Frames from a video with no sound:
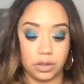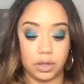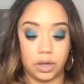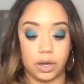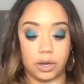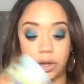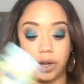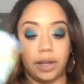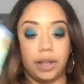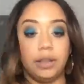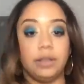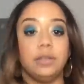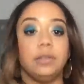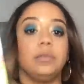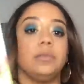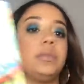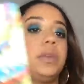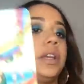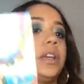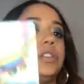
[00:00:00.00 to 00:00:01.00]
All right?
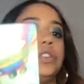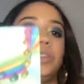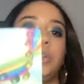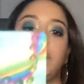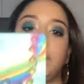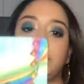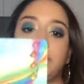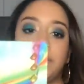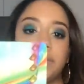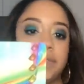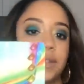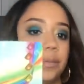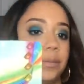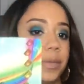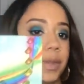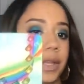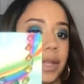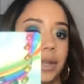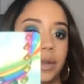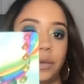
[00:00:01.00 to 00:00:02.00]
Because you guys have
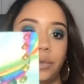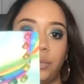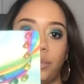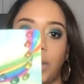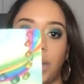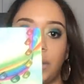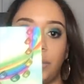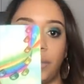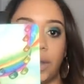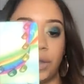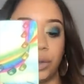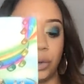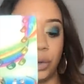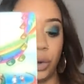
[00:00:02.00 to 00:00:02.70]
something right around the